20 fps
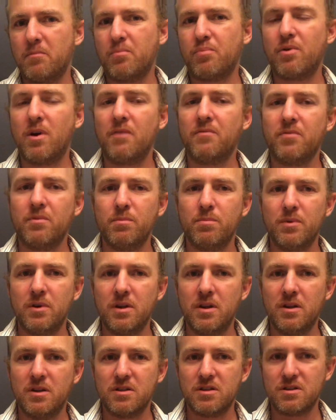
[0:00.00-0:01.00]
preferably
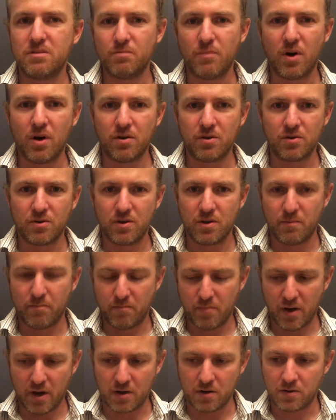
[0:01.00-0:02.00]
the smaller the
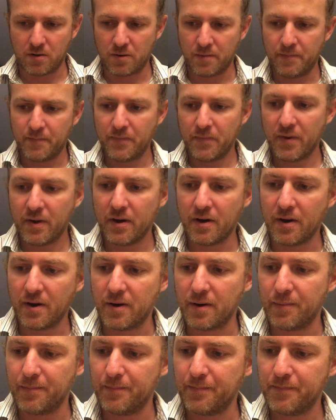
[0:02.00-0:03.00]
better.
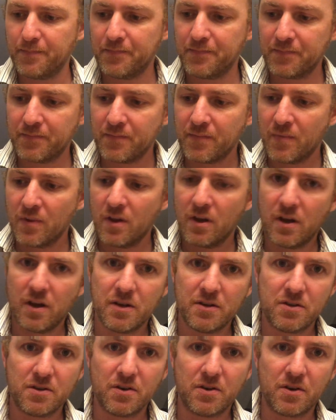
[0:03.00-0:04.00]
And
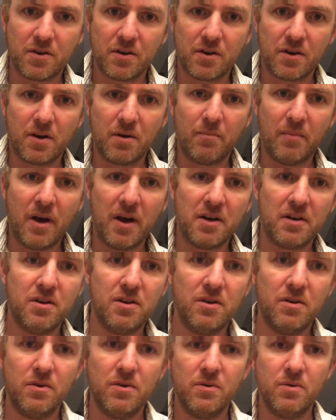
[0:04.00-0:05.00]
so they're gonna come back to
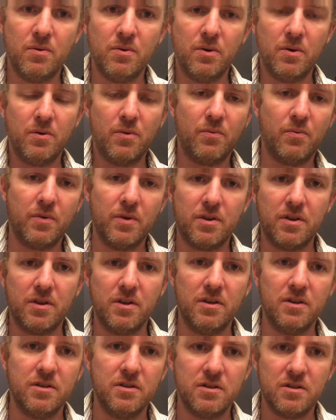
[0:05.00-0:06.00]
you with
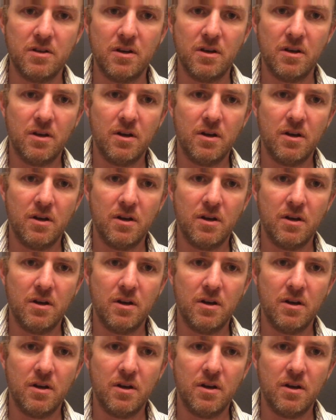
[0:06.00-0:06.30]
these